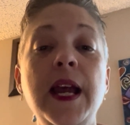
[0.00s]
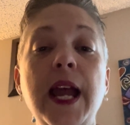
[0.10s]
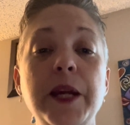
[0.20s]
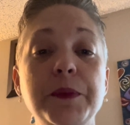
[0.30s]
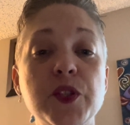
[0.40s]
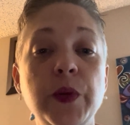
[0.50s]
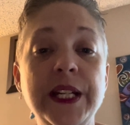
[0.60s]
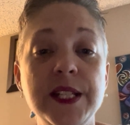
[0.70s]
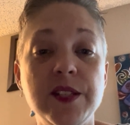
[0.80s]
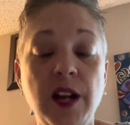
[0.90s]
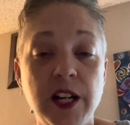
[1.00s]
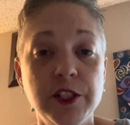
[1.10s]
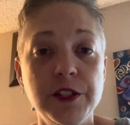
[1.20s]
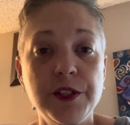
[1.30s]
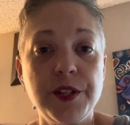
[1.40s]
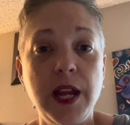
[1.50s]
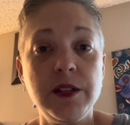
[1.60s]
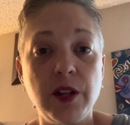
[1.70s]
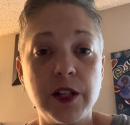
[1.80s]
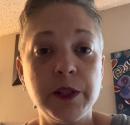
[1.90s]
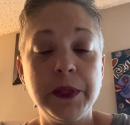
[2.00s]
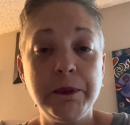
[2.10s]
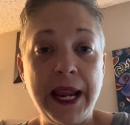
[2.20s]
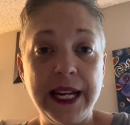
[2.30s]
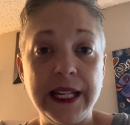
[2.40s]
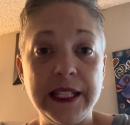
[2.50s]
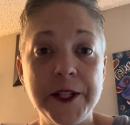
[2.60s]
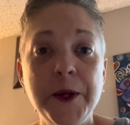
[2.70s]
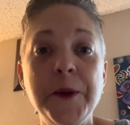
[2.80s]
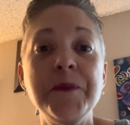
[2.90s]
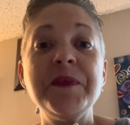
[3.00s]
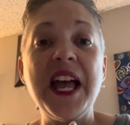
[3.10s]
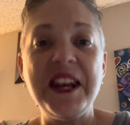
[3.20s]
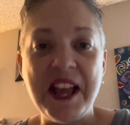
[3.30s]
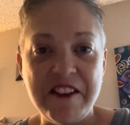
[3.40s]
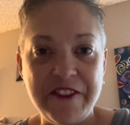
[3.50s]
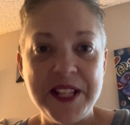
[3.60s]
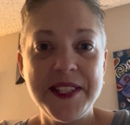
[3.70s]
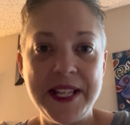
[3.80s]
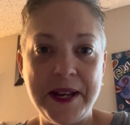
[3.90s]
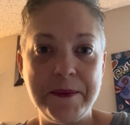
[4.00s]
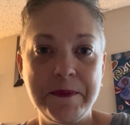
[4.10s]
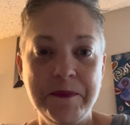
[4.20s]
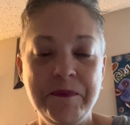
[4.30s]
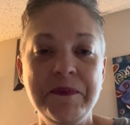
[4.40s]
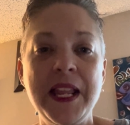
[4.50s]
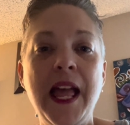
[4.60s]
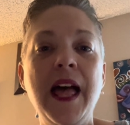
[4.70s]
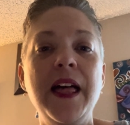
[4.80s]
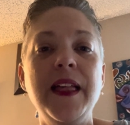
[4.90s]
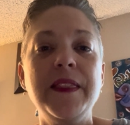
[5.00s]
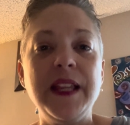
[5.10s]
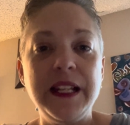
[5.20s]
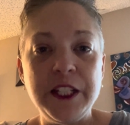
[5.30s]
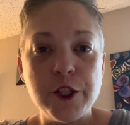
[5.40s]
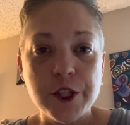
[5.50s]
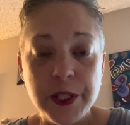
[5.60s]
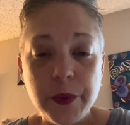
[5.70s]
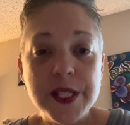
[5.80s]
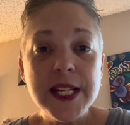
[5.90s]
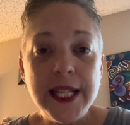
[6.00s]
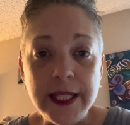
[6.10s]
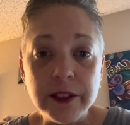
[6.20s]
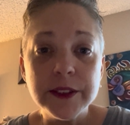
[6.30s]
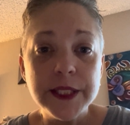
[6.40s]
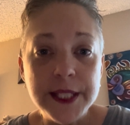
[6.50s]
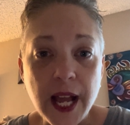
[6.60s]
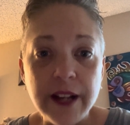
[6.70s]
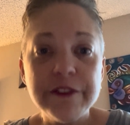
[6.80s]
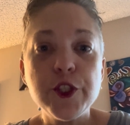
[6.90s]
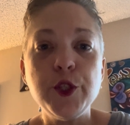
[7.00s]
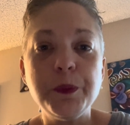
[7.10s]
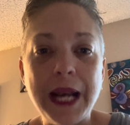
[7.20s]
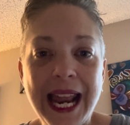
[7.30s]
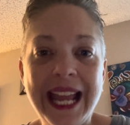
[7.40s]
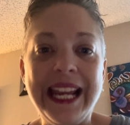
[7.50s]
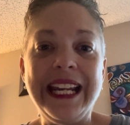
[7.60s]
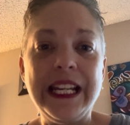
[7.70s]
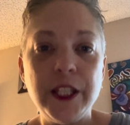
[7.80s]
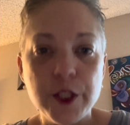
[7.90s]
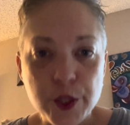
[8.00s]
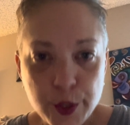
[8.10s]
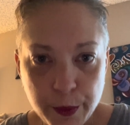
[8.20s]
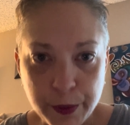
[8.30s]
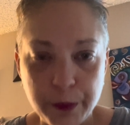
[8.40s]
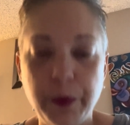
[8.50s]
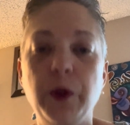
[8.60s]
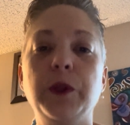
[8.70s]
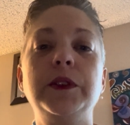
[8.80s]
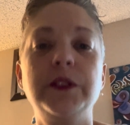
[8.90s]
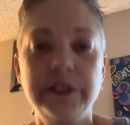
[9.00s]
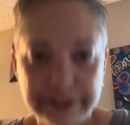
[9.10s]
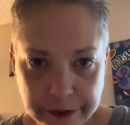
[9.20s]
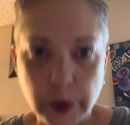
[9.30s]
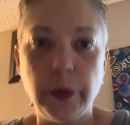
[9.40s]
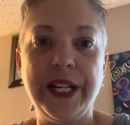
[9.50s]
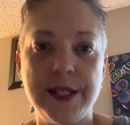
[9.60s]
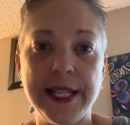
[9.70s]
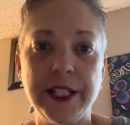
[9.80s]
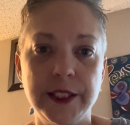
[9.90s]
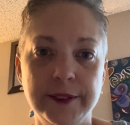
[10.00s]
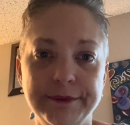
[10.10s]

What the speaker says: And between his doctors and Dr. McMakin and FSM, that injury was healed enough to play in the Super Bowl 4 weeks later.